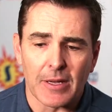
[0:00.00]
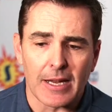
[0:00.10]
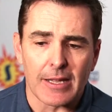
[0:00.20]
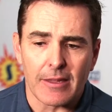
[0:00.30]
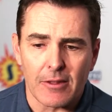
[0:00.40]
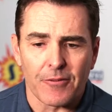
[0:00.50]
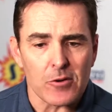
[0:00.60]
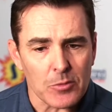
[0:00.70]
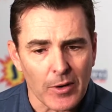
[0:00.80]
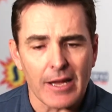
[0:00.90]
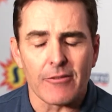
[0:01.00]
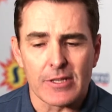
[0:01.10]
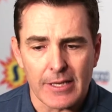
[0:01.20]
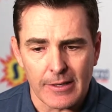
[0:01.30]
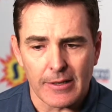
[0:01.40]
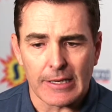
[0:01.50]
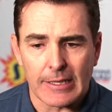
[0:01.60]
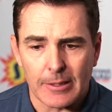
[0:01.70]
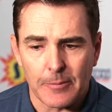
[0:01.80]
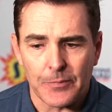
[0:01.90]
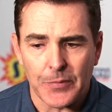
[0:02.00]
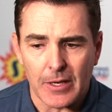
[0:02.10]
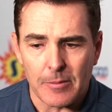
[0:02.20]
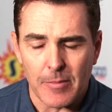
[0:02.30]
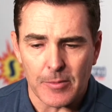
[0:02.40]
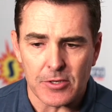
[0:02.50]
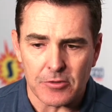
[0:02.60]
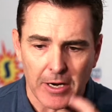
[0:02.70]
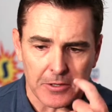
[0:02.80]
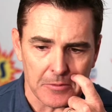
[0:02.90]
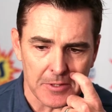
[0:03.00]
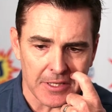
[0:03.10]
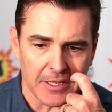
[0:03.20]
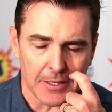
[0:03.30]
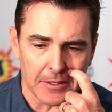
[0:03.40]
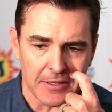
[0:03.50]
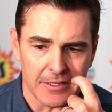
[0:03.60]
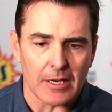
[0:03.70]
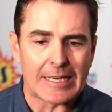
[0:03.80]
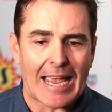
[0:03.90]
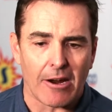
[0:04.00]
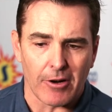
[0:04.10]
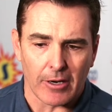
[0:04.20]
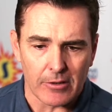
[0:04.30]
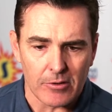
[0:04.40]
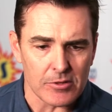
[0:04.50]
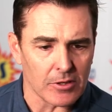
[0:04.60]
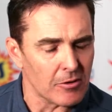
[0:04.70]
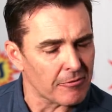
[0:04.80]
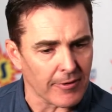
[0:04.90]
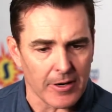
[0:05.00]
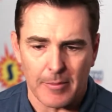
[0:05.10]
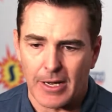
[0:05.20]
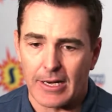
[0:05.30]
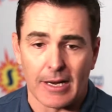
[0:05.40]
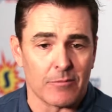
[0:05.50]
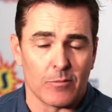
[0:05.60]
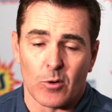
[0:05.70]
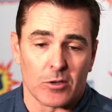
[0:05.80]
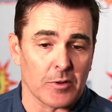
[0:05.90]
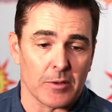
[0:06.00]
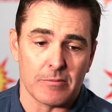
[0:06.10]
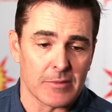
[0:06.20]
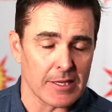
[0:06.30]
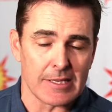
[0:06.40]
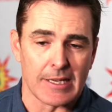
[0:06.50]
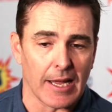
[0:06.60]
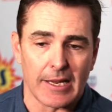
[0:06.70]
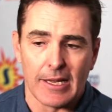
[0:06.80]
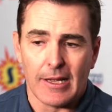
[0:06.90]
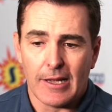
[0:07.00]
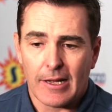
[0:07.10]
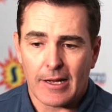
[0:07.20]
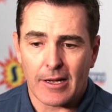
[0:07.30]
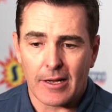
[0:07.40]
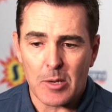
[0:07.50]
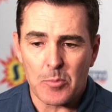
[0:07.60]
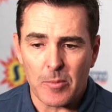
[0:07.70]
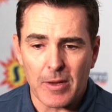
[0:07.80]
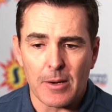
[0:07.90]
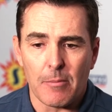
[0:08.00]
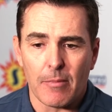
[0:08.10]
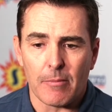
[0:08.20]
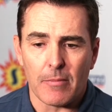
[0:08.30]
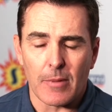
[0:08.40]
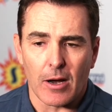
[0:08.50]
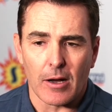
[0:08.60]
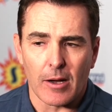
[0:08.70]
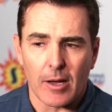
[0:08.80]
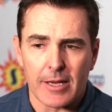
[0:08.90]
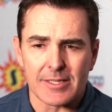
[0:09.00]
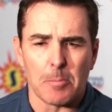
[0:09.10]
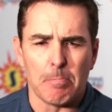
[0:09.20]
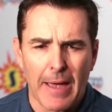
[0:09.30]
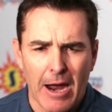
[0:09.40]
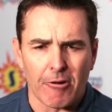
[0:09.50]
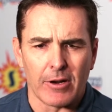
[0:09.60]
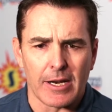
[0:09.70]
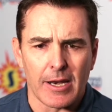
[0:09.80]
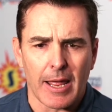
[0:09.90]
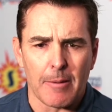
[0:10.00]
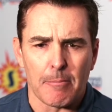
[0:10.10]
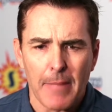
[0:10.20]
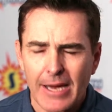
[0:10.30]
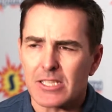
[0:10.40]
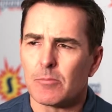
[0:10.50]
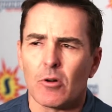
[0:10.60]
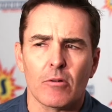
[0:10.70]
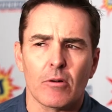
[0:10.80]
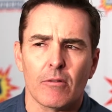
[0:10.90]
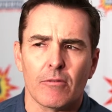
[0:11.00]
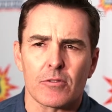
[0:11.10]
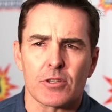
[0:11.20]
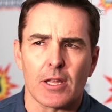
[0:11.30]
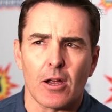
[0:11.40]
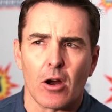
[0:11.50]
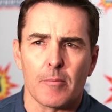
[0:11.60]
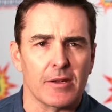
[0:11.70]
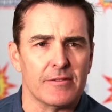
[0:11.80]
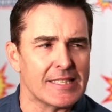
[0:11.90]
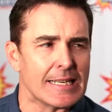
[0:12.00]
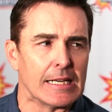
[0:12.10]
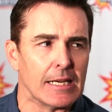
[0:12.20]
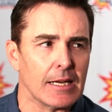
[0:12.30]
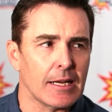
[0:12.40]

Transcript: But I think the first one I ever did, um, I remember the director was uh, Doug Carrigan, who's a good friend of mine. I worked with him to this day. Uh, he put me in uh, as the Baron in Maximo versus the Army of Zinn.